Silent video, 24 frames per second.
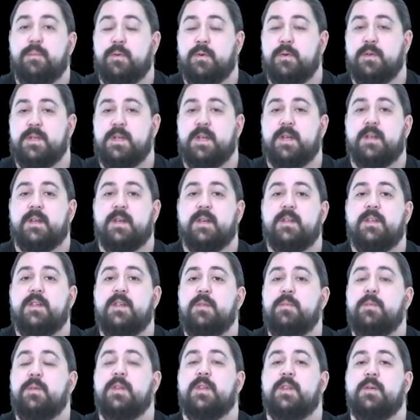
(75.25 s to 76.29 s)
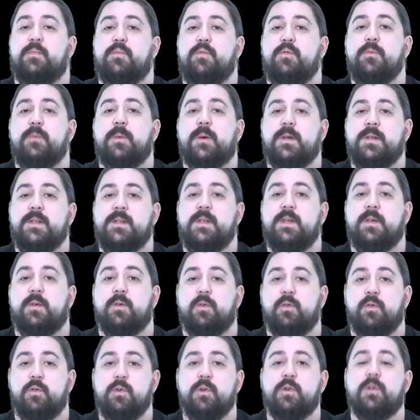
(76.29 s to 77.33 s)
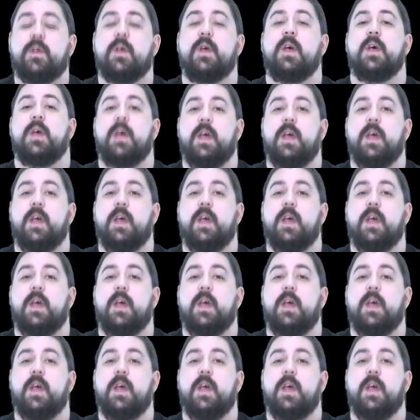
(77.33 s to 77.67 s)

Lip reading: Some types were more accurate than others,